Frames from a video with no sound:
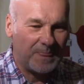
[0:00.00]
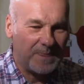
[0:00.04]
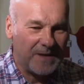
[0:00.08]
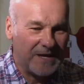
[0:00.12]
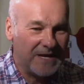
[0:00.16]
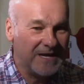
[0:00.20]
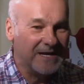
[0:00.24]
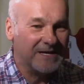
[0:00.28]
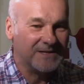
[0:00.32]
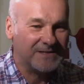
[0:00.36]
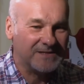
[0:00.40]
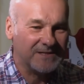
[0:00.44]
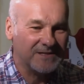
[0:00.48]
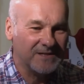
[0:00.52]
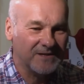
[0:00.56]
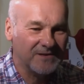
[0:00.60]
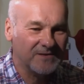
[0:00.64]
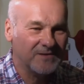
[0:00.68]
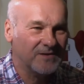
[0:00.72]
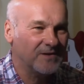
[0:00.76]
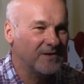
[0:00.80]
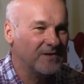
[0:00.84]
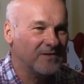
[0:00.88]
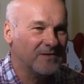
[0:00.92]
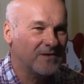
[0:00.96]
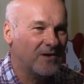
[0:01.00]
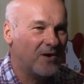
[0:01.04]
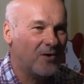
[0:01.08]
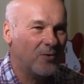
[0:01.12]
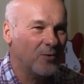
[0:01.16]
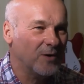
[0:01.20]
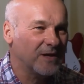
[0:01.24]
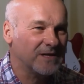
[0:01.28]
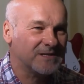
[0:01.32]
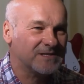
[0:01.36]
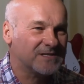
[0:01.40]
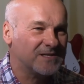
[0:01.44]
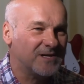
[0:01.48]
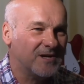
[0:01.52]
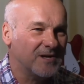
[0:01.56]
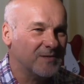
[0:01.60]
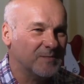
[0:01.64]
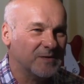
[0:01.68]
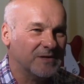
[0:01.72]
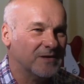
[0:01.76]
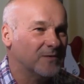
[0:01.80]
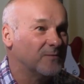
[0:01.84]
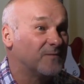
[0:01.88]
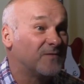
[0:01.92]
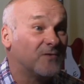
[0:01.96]
hit and the, the whole
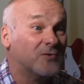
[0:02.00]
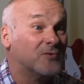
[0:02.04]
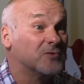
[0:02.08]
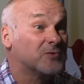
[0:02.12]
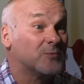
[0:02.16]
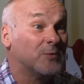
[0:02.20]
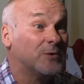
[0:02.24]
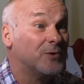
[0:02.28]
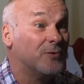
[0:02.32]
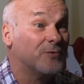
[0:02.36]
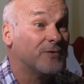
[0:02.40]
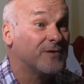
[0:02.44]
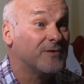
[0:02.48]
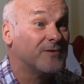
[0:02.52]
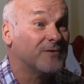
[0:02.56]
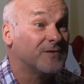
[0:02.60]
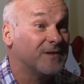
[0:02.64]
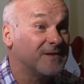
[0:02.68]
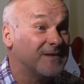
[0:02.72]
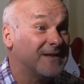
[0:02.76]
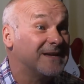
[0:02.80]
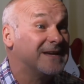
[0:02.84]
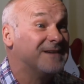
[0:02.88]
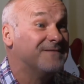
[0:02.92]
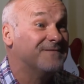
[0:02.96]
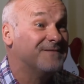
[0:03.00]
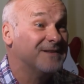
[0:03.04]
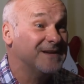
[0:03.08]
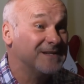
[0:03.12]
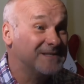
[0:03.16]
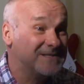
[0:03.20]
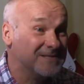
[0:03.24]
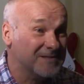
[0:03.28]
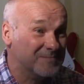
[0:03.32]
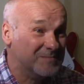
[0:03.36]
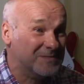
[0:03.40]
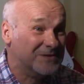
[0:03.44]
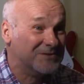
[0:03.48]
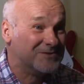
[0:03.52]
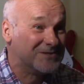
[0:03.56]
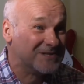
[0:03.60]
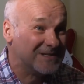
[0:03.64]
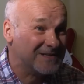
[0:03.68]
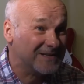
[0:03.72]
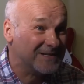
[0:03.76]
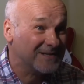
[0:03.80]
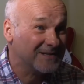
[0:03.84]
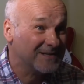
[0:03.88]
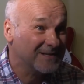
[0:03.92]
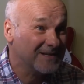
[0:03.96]
excitement, and of course we all thought that they invented
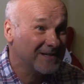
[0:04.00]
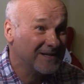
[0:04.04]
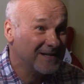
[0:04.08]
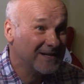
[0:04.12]
music.